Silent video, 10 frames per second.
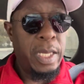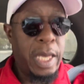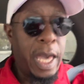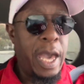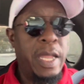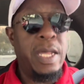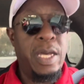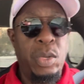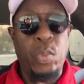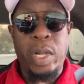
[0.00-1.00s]
can
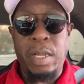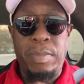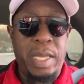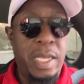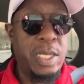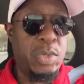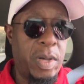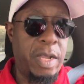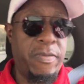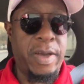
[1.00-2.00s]
and will be
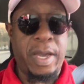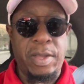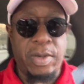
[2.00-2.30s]
disqualified.